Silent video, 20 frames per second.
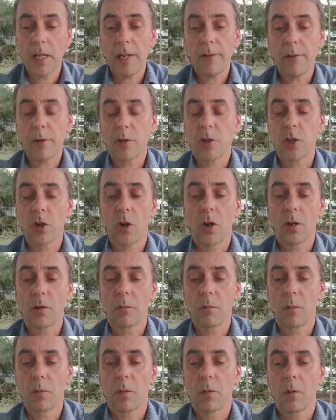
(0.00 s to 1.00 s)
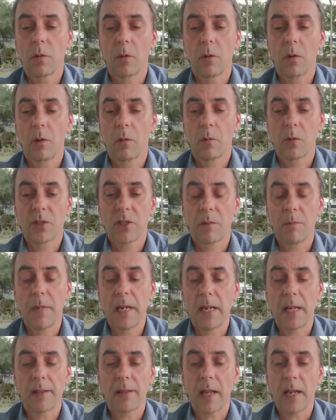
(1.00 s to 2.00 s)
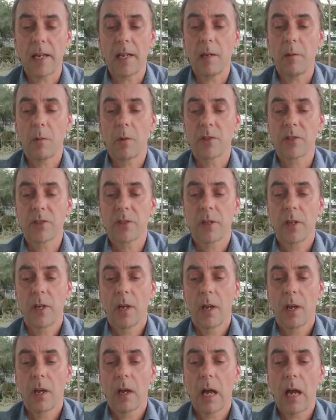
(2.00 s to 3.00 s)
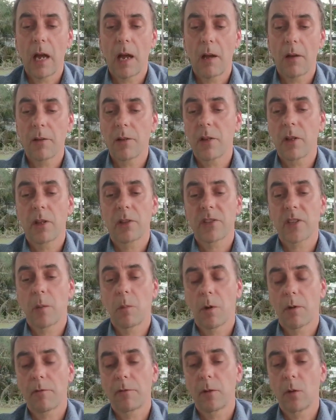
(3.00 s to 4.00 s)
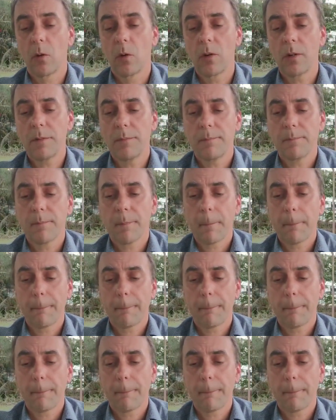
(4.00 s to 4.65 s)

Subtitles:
Even John was admitting that he was somewhat flawed.